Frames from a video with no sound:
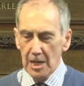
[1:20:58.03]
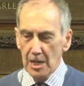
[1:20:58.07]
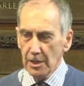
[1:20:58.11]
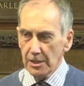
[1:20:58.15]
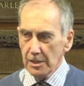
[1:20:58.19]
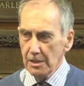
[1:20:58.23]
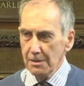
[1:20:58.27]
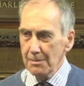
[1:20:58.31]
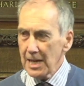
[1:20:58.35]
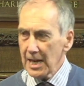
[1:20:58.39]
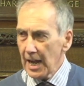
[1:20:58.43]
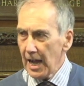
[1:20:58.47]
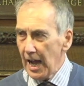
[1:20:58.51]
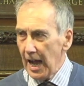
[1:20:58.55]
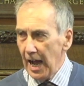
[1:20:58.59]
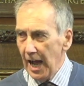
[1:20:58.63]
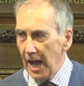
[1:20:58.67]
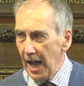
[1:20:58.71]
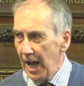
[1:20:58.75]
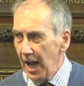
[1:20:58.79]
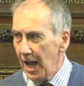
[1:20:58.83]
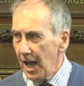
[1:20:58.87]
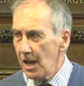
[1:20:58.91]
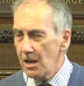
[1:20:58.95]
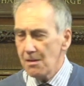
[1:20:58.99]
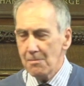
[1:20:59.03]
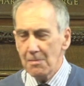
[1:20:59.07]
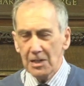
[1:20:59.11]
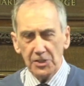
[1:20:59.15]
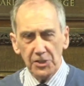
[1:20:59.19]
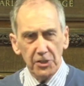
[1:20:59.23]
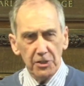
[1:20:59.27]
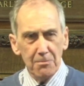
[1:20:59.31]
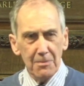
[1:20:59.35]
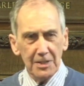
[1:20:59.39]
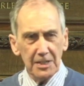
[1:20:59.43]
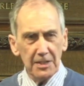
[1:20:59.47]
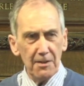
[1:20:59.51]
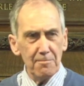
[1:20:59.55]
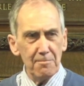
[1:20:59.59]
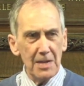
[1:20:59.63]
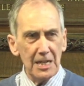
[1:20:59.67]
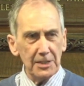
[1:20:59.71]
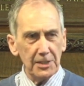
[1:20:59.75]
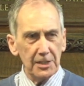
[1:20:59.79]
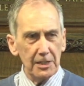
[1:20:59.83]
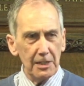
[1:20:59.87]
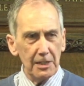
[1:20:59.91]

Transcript: no matter how much you may have messed